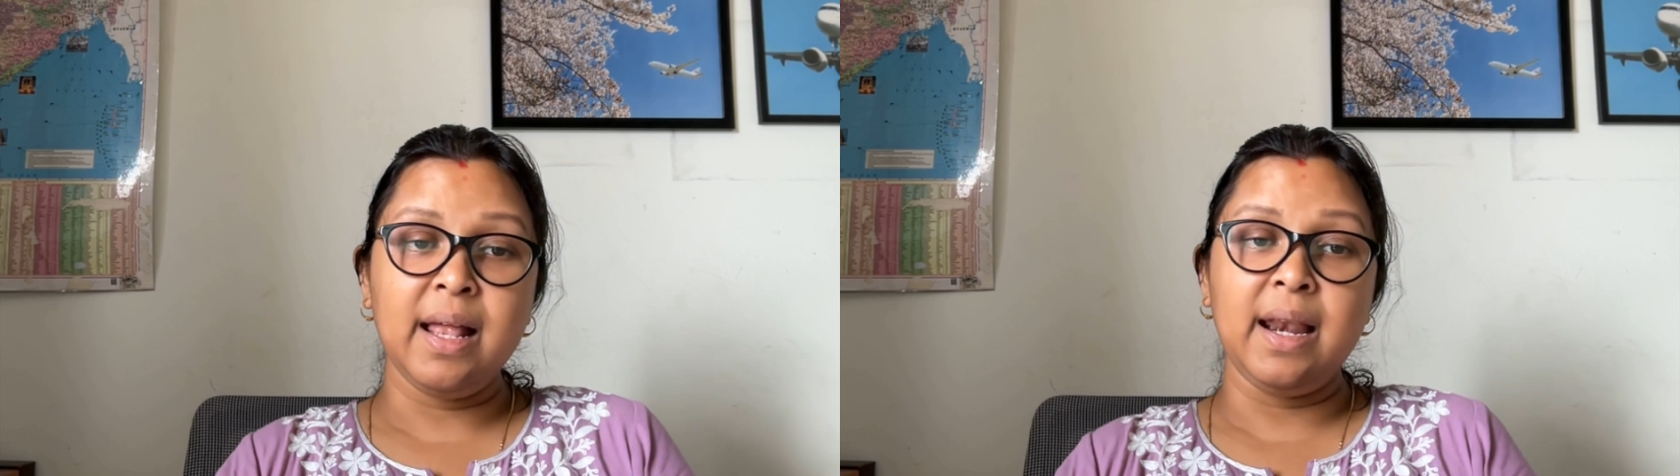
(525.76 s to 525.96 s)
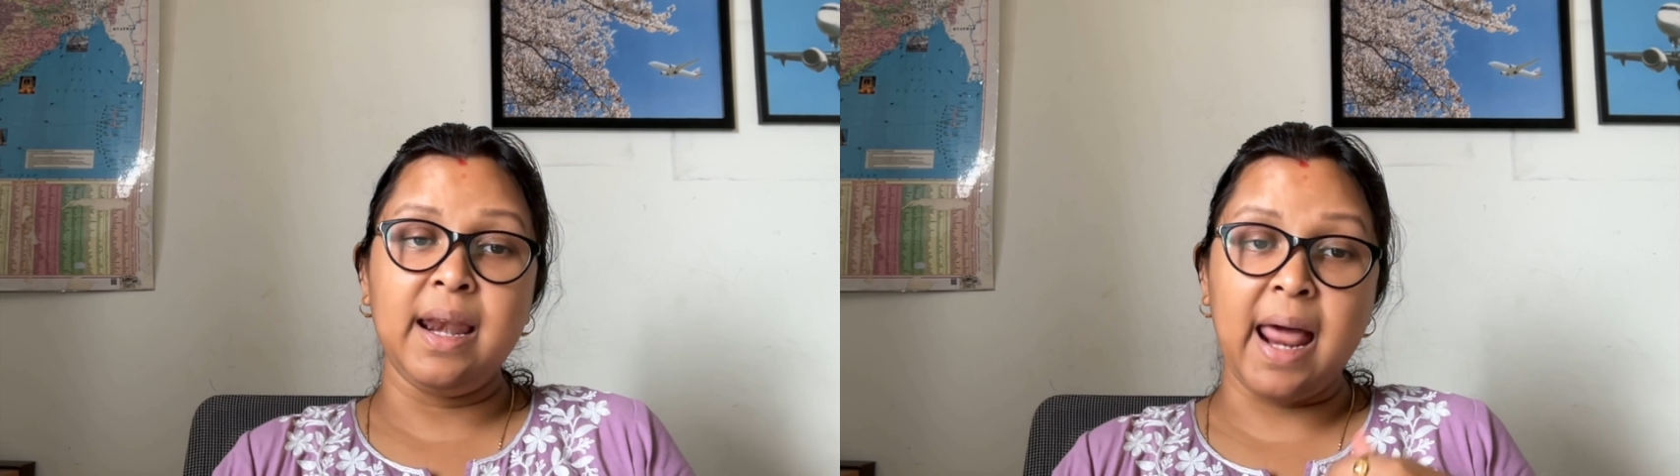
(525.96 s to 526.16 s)

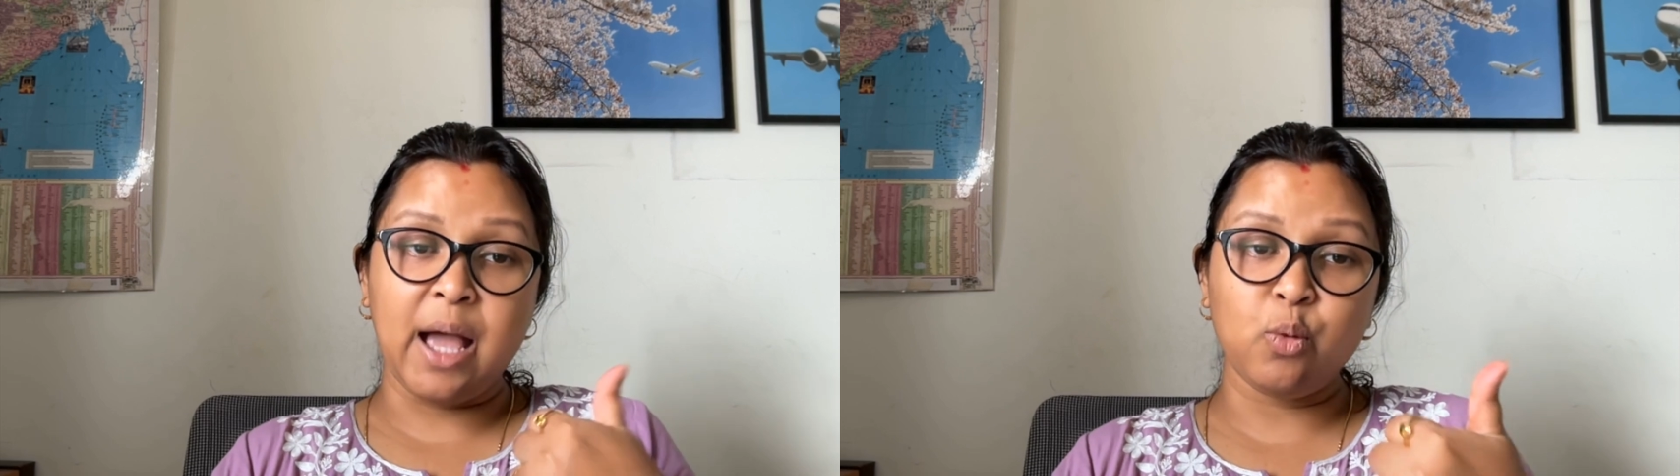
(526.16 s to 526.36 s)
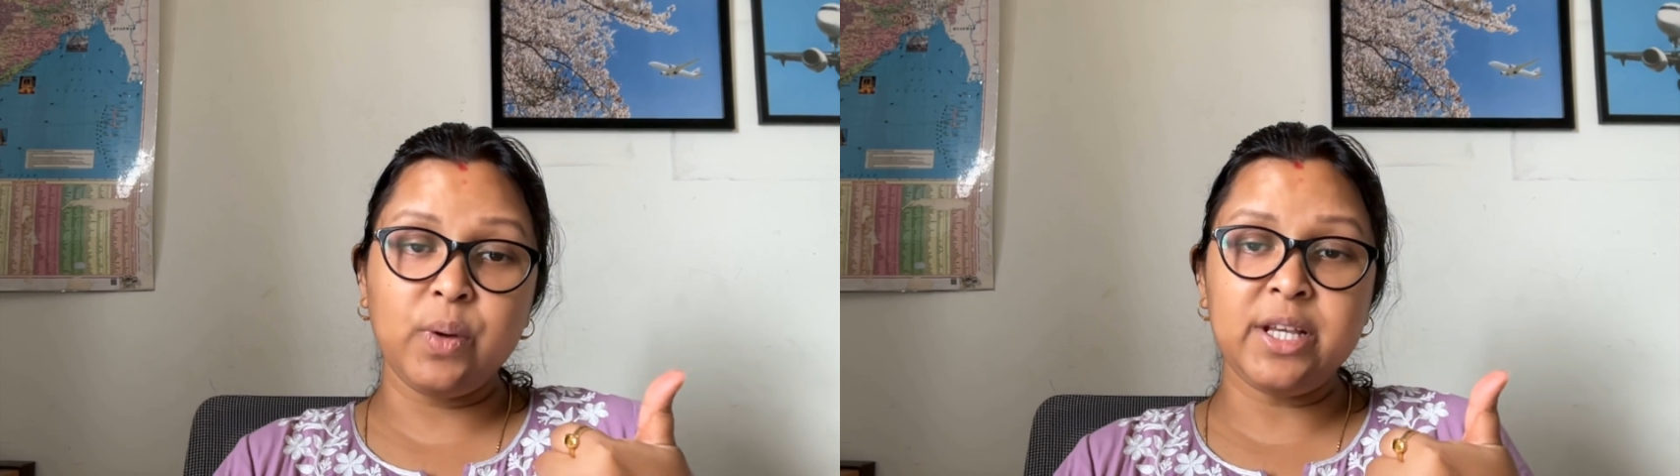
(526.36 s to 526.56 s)

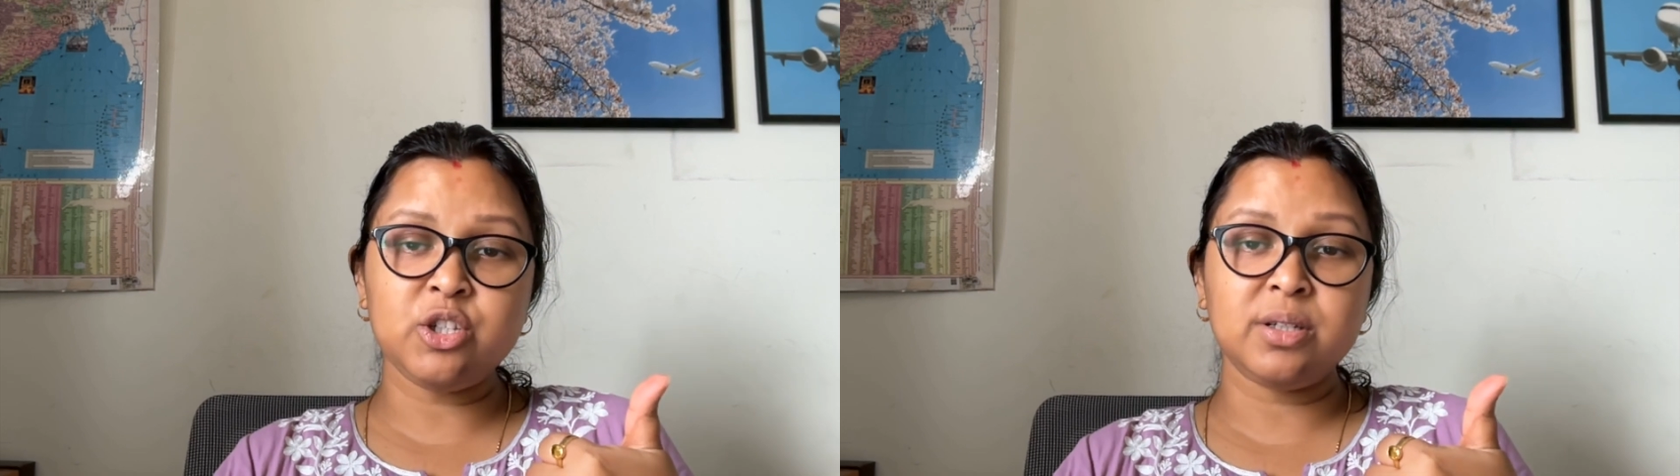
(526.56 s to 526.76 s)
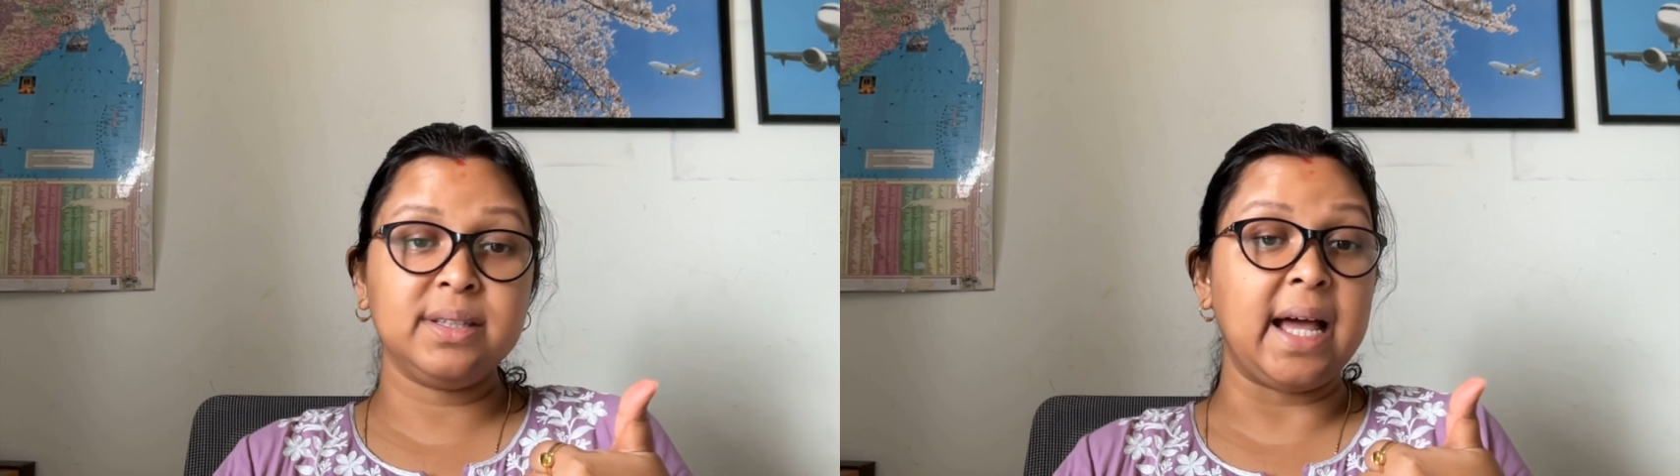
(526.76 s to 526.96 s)

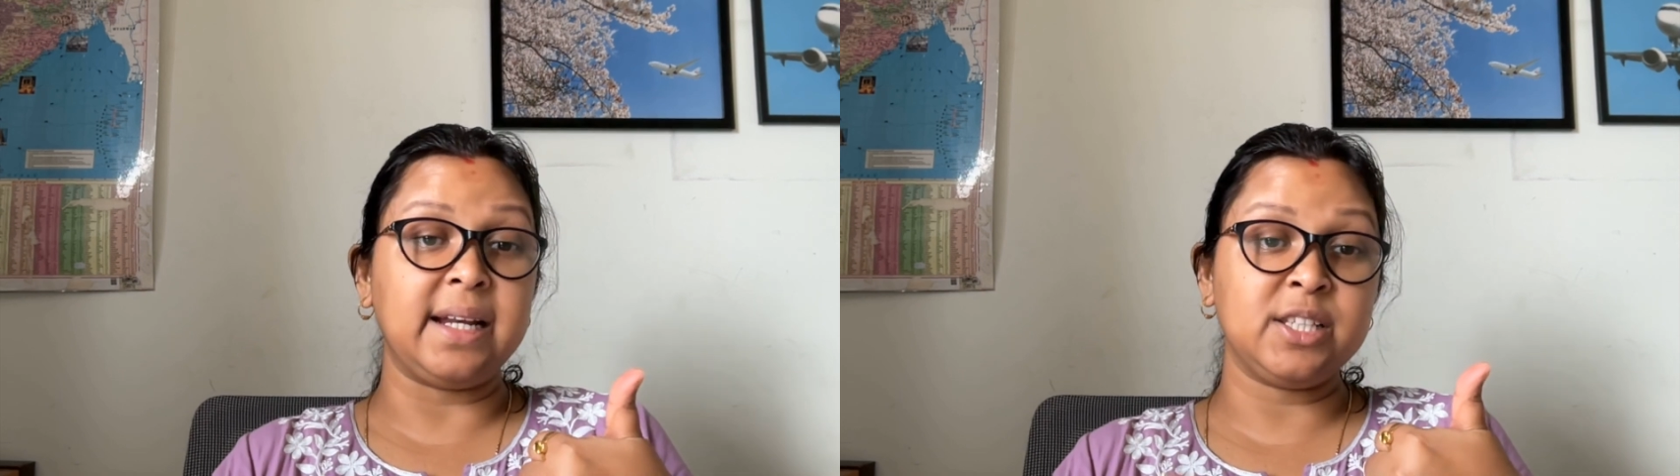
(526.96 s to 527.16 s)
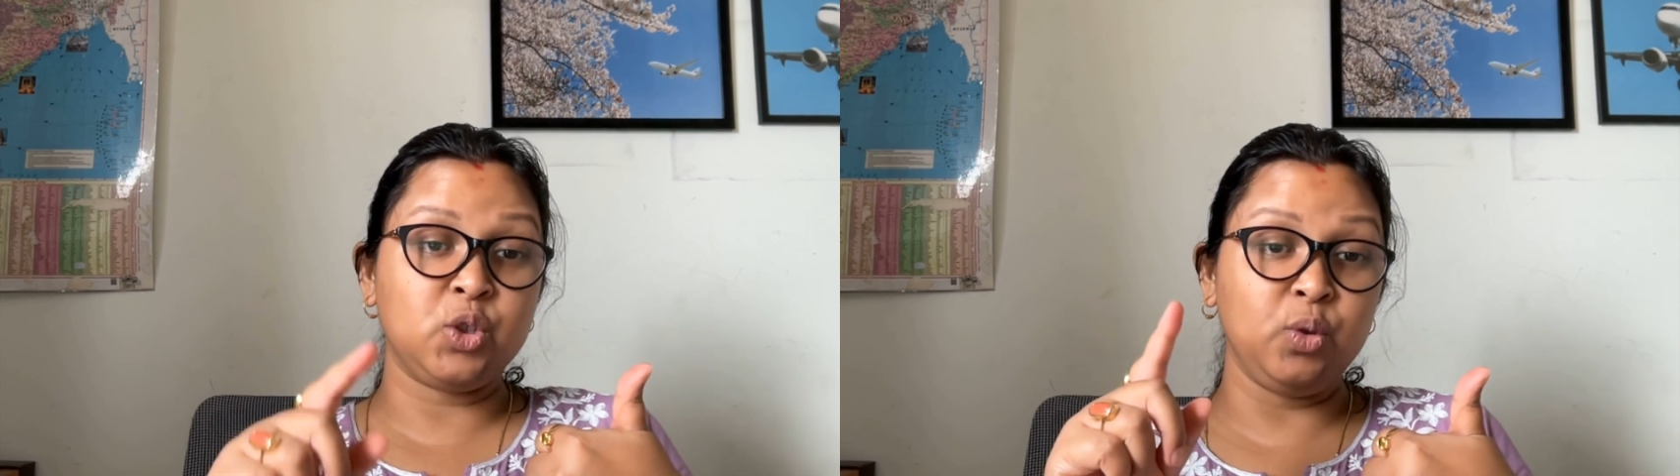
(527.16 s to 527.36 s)
language, that is,